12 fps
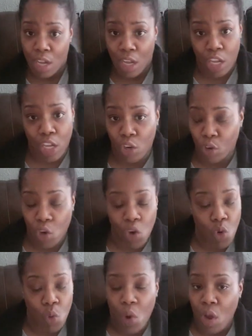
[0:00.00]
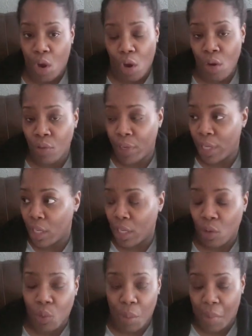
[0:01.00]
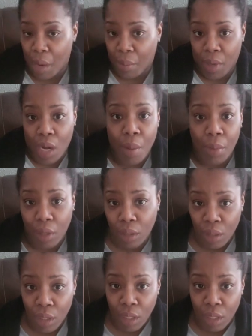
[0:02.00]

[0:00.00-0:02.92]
He gonna go over here with my mama,